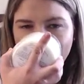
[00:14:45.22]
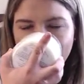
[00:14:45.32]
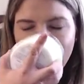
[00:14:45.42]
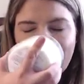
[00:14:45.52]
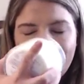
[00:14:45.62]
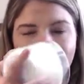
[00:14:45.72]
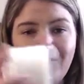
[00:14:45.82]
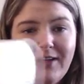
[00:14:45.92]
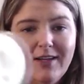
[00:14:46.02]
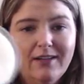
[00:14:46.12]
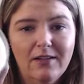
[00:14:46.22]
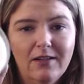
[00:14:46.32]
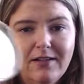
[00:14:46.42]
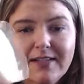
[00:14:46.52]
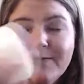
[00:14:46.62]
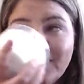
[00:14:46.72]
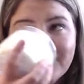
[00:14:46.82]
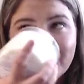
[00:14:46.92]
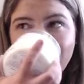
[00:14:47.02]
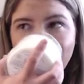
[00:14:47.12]
But I love it. It
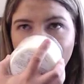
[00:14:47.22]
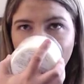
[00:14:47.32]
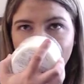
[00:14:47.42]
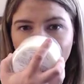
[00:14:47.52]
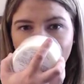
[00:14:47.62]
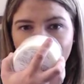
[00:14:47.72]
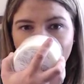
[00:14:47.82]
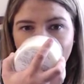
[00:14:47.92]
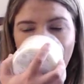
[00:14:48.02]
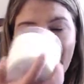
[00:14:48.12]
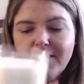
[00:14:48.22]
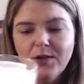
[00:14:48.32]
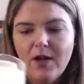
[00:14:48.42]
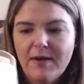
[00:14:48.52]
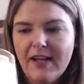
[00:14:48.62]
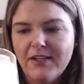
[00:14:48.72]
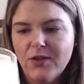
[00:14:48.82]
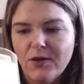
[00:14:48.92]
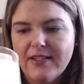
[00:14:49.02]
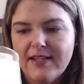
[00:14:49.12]
smells, I could
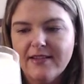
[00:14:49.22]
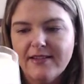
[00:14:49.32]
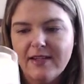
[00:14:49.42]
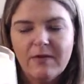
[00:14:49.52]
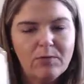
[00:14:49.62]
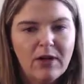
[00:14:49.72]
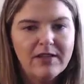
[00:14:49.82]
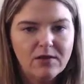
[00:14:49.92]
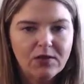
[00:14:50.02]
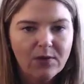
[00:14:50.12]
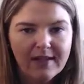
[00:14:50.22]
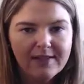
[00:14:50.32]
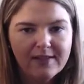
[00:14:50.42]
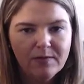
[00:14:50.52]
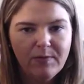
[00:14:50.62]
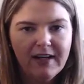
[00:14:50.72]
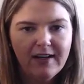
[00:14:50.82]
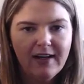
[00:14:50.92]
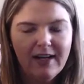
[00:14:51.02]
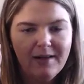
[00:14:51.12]
totally see the cinnamon pretzel twist, but
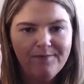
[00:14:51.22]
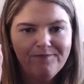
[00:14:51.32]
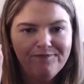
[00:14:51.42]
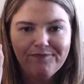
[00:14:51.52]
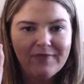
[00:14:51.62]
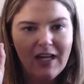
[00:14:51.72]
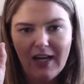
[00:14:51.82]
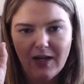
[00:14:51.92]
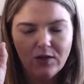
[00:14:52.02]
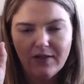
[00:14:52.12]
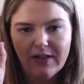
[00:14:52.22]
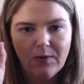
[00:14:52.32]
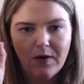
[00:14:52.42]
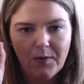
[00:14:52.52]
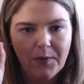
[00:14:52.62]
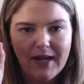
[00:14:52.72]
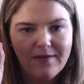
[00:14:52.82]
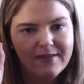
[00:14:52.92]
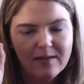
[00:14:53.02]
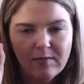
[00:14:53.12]
I don't live anywhere where we have
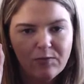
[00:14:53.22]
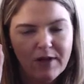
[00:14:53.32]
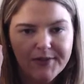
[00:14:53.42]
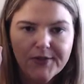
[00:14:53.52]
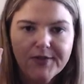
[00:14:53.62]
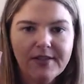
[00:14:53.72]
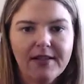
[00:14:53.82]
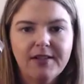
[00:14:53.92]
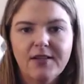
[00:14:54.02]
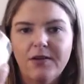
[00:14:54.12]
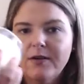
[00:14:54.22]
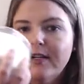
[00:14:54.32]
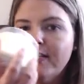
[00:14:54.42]
cinnamon pretzels, so